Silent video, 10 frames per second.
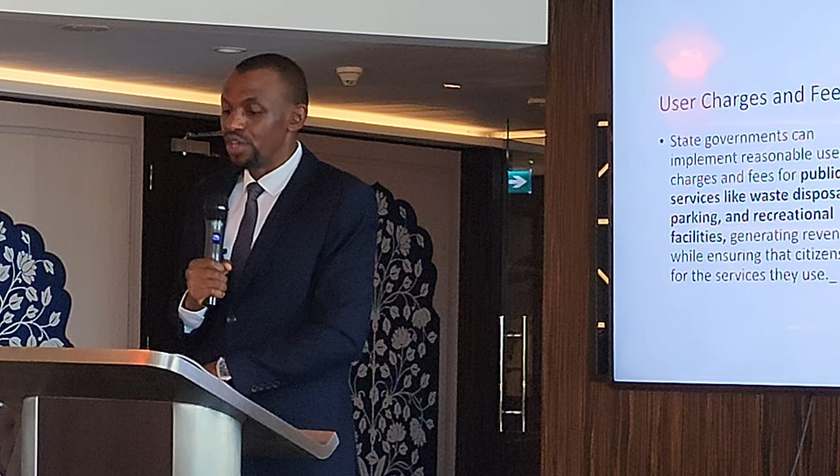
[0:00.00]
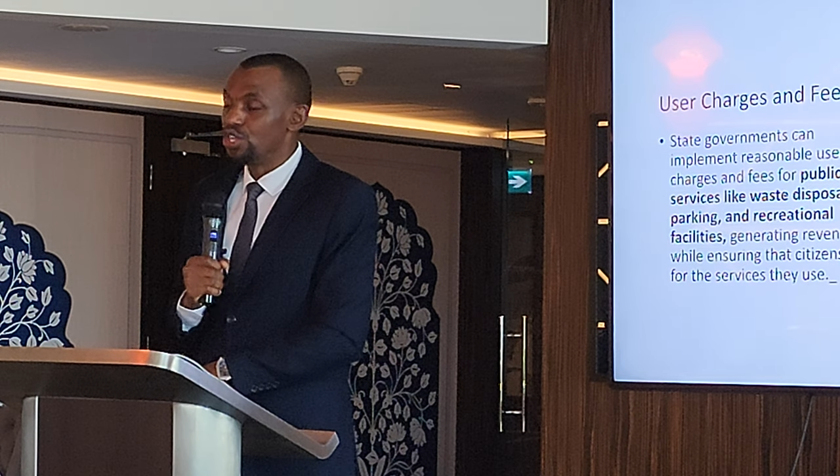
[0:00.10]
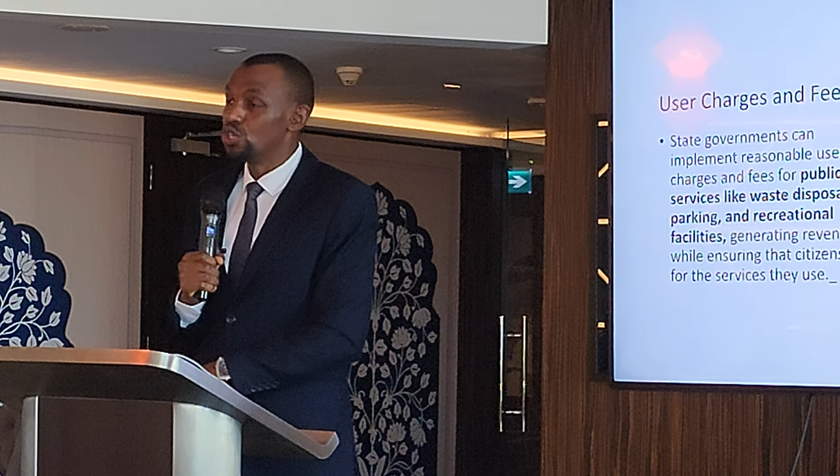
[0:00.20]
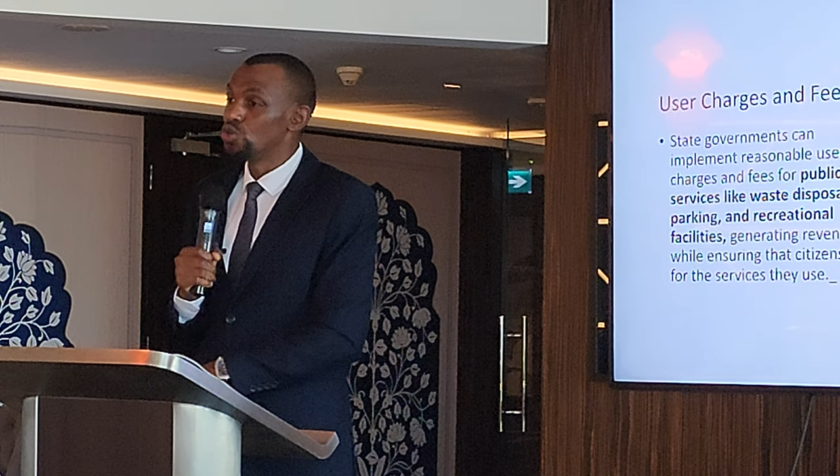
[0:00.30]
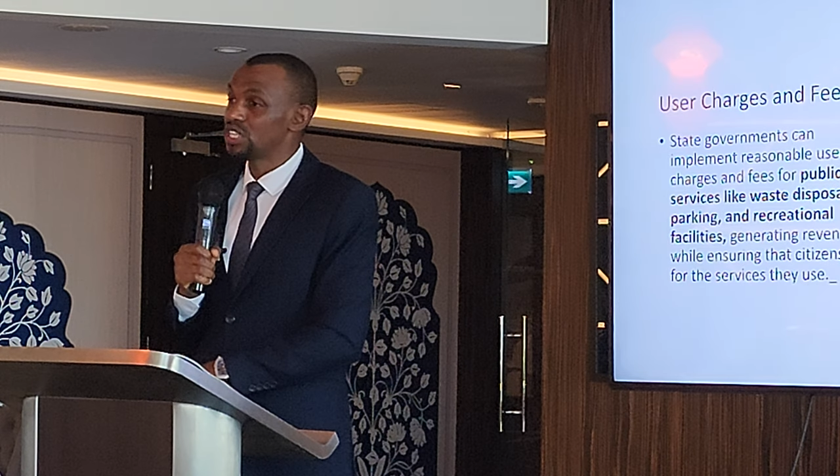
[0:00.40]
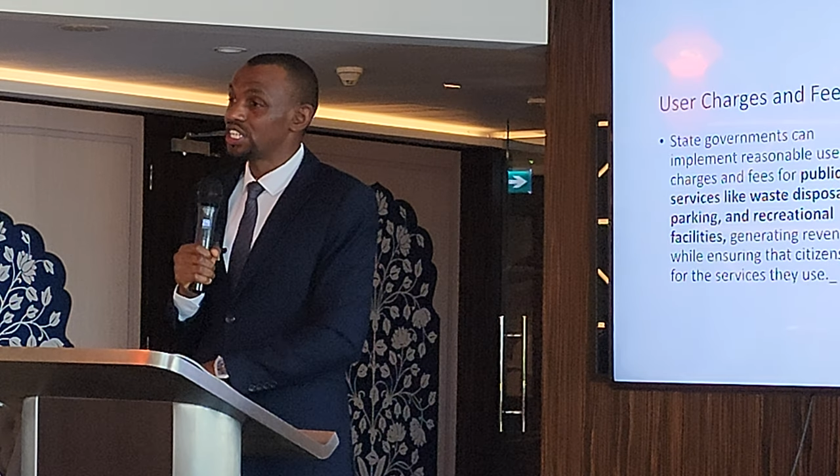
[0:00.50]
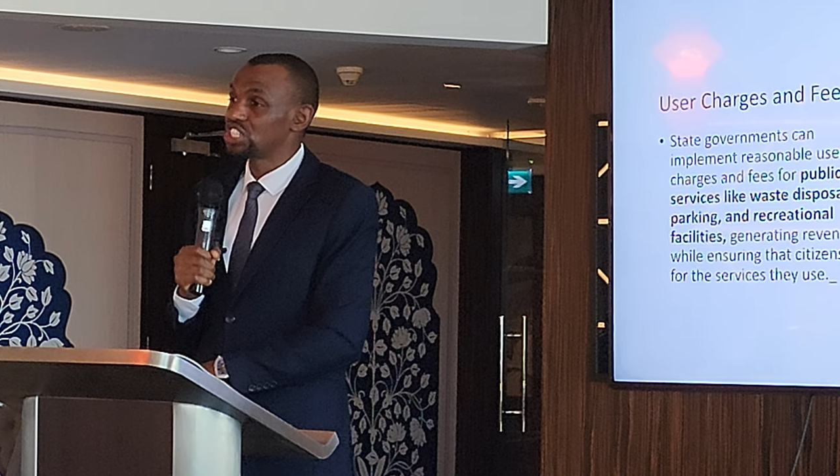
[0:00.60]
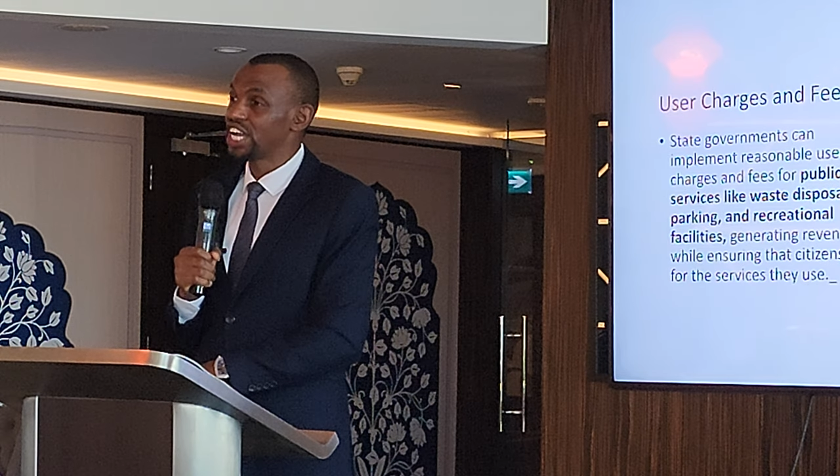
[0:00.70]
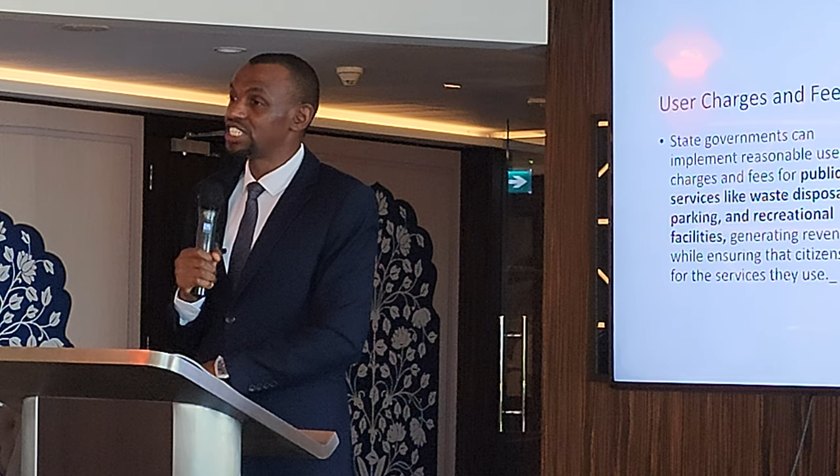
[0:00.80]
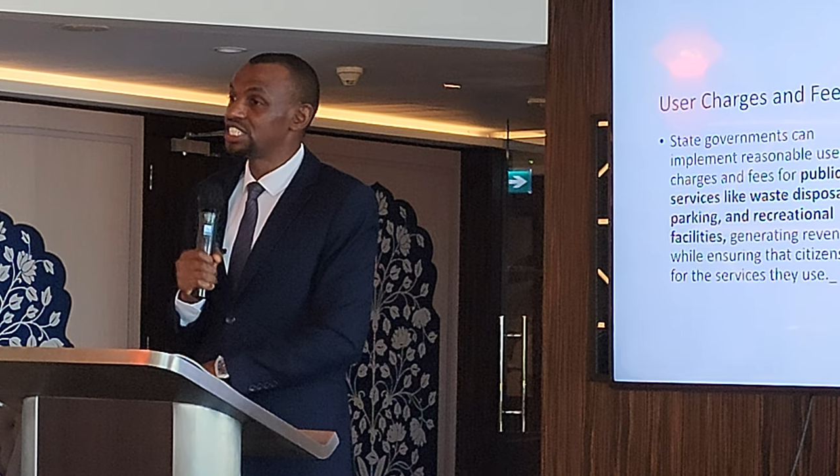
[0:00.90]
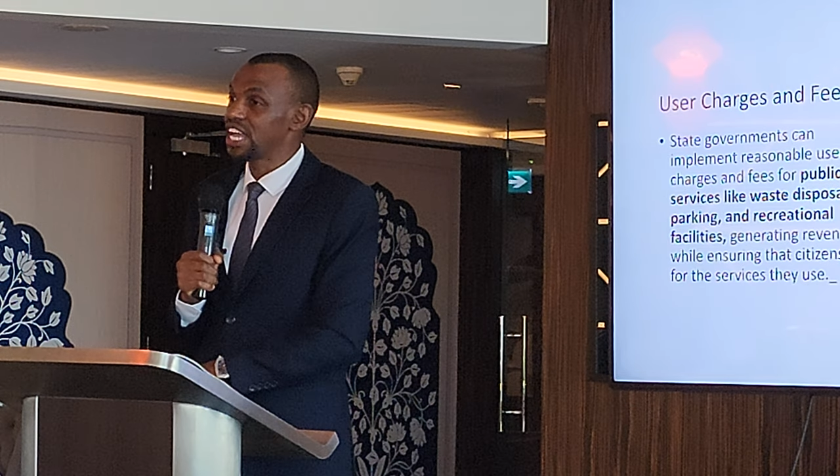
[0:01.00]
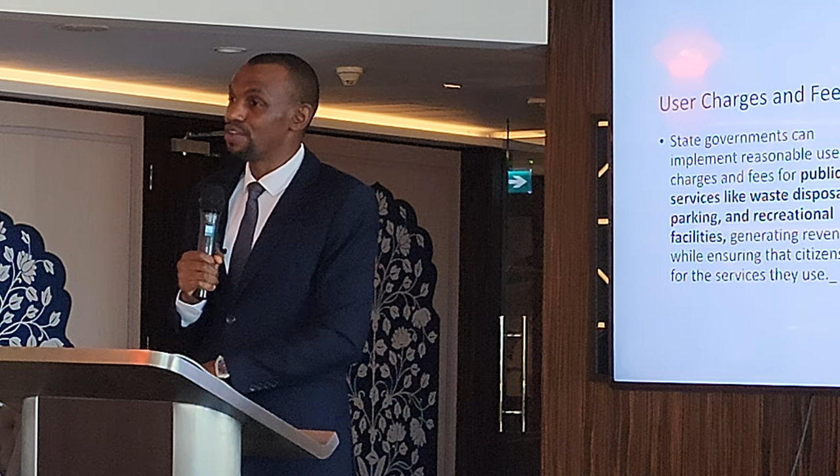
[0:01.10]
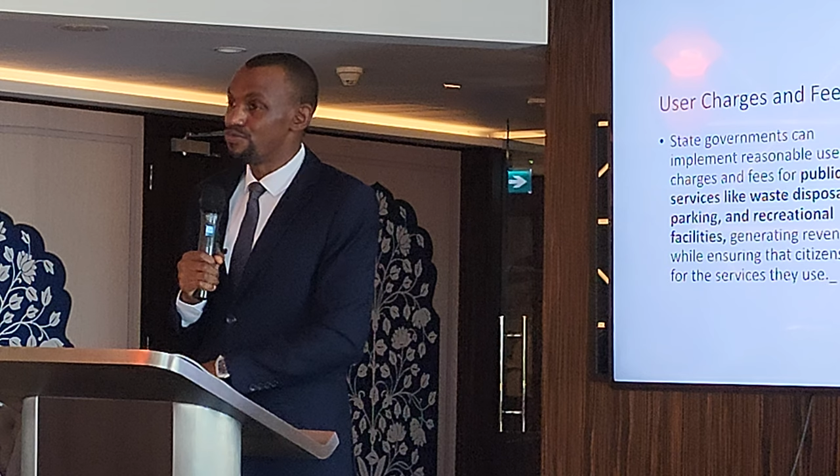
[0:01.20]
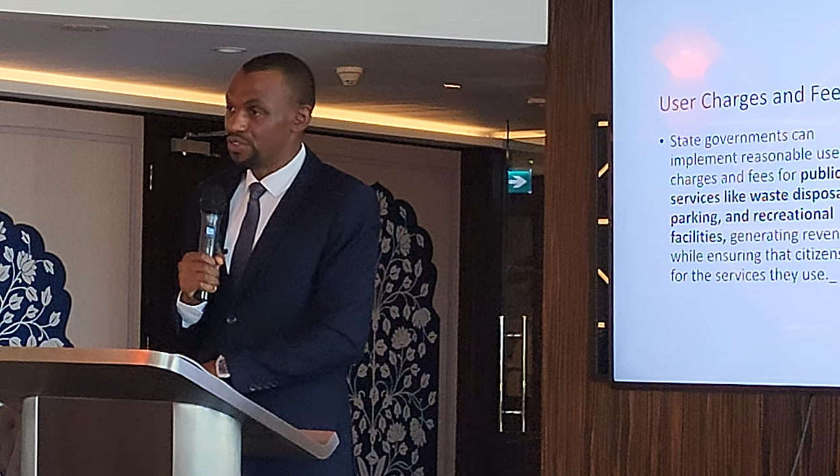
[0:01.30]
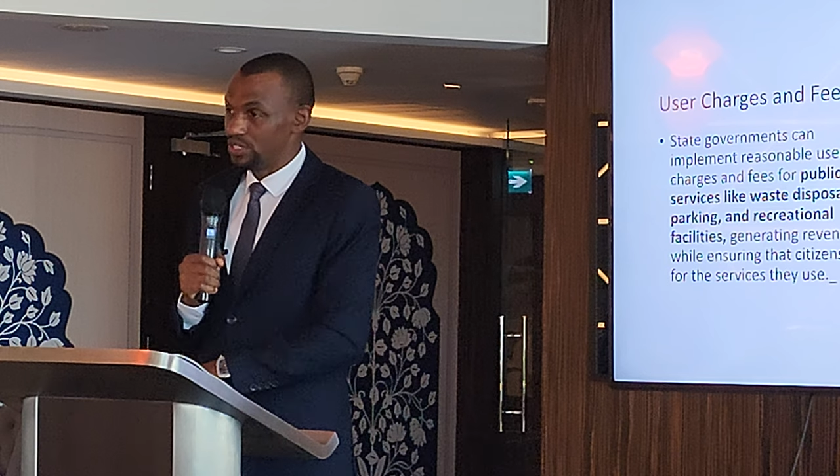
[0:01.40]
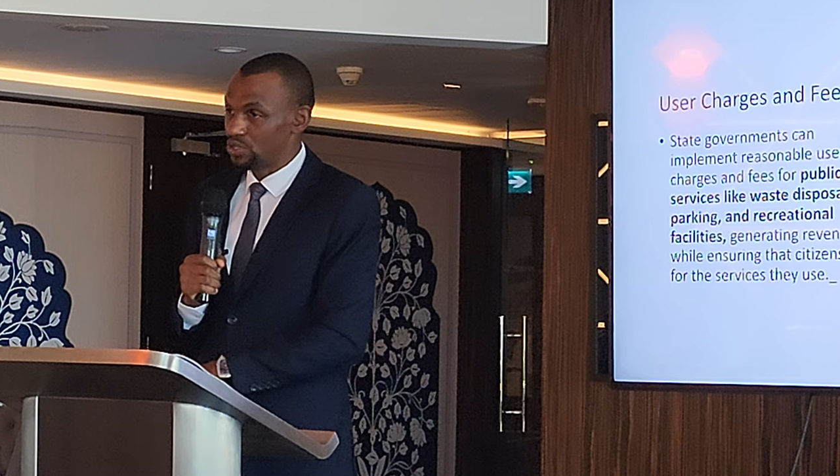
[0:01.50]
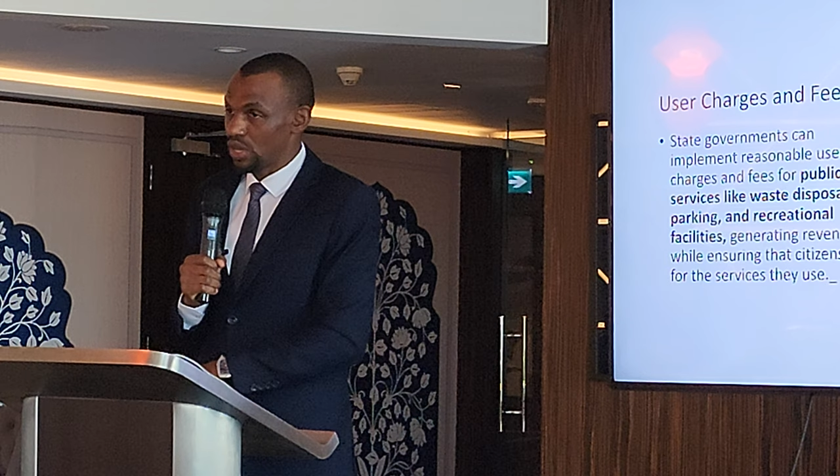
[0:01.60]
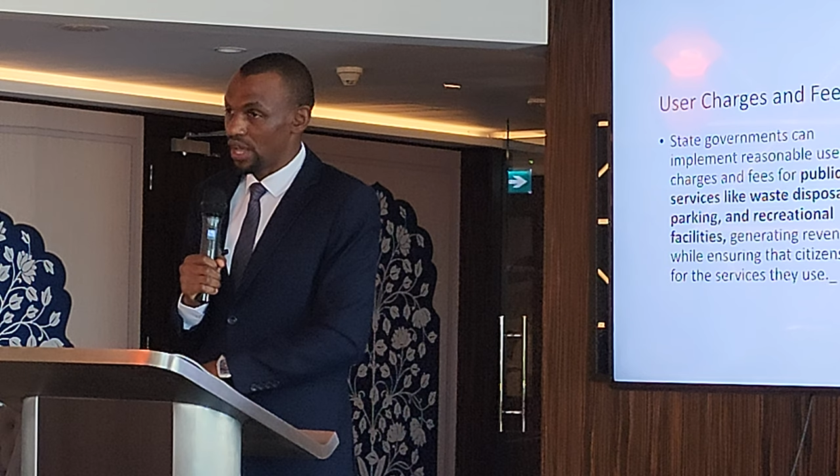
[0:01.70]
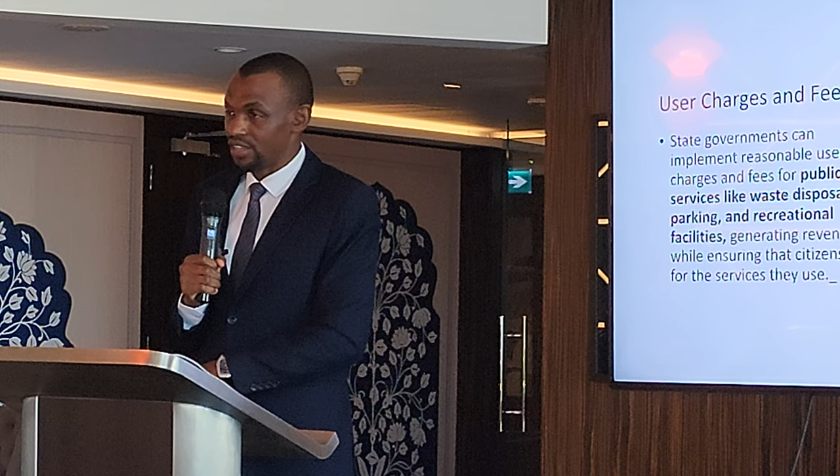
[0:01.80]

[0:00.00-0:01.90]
User charges and fees.